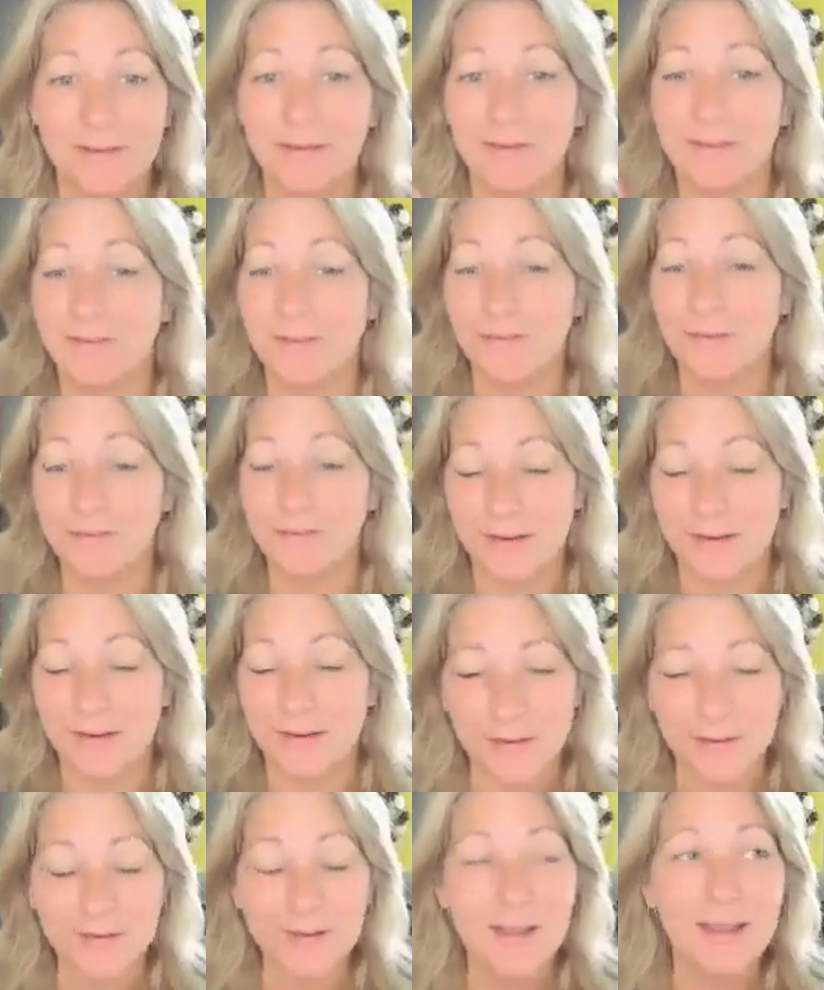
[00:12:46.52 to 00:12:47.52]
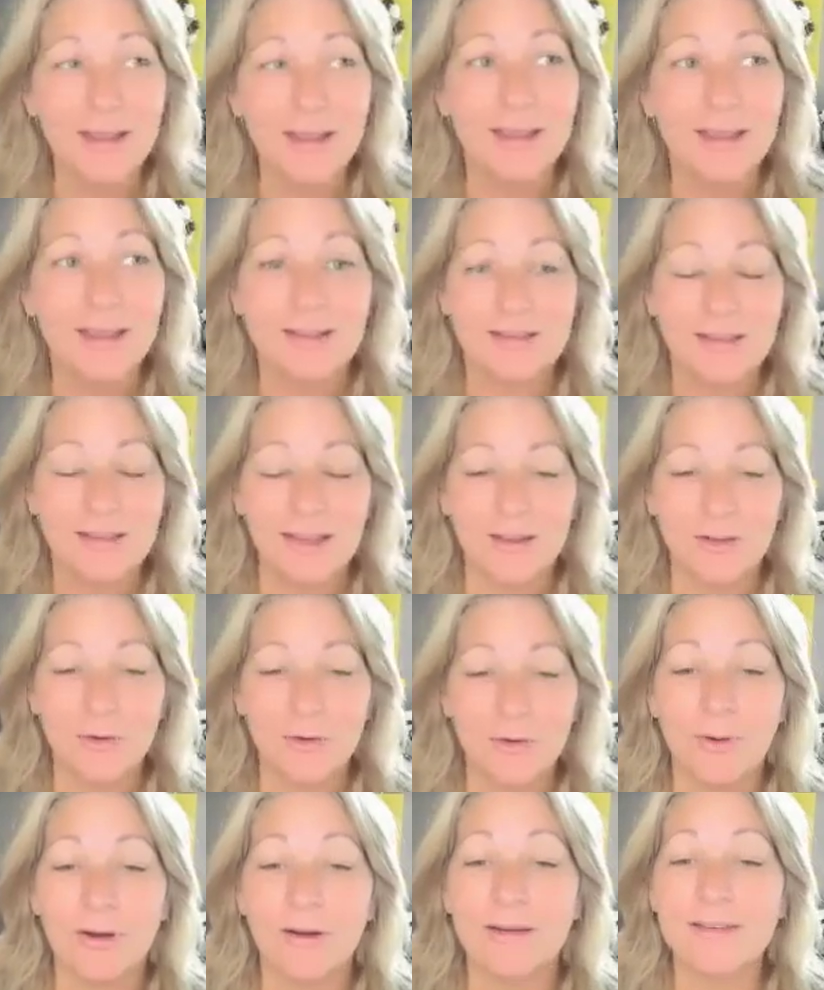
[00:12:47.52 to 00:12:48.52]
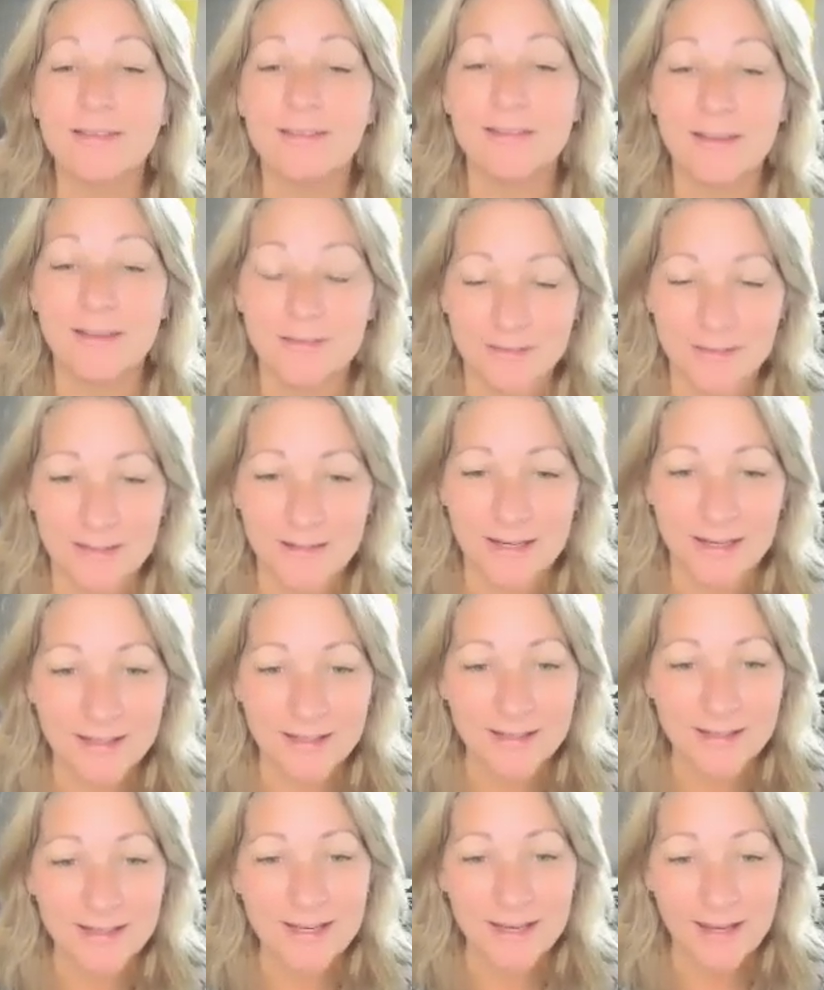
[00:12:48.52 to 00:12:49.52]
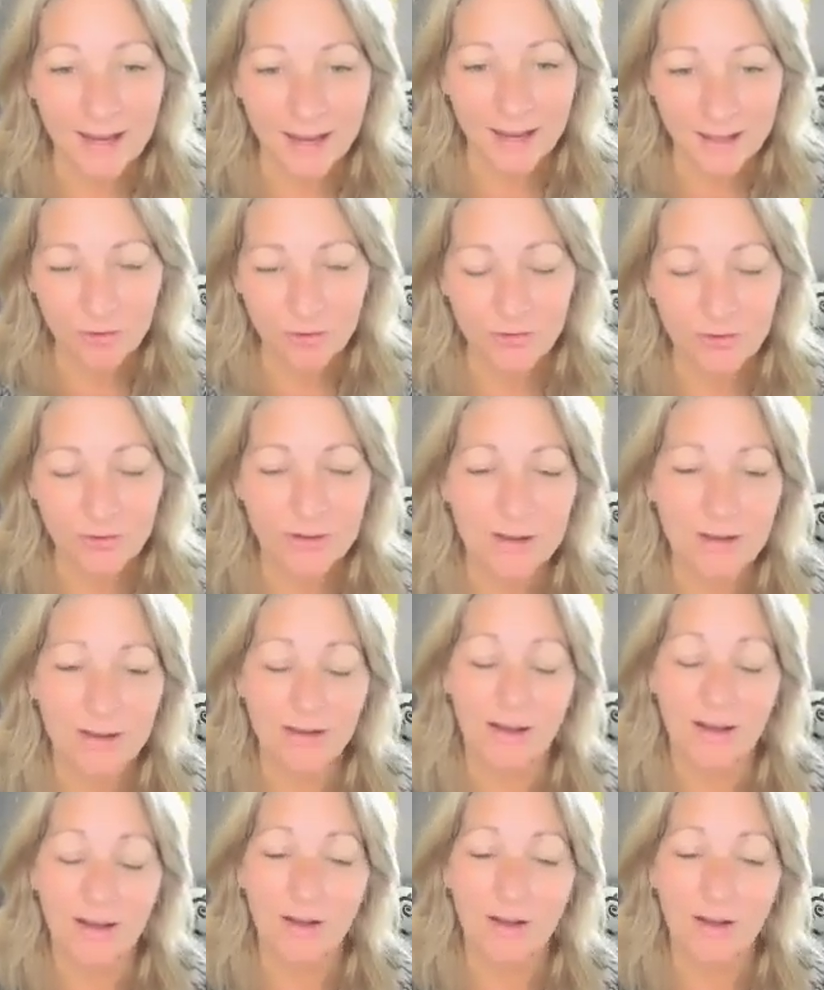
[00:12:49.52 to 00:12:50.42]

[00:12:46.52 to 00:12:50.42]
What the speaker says: self-centered, is that you are existing in the energy